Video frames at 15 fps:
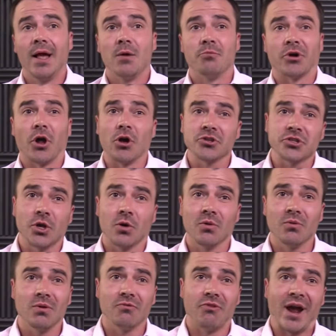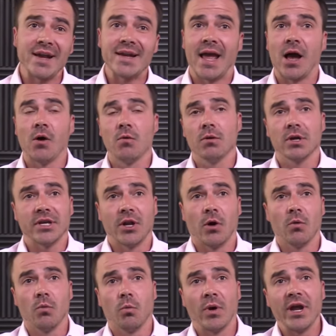But also, right now, you know,
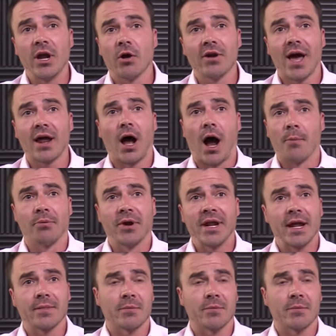we are not operating in the